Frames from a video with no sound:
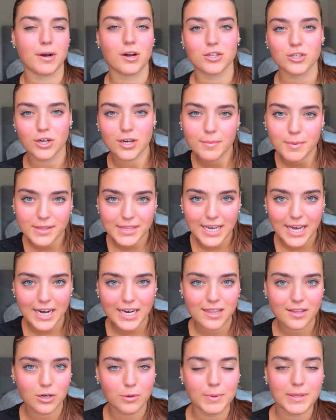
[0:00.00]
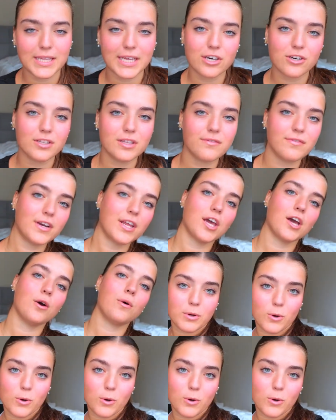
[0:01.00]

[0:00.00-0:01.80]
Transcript: but I'll talk about that a little bit later in the video.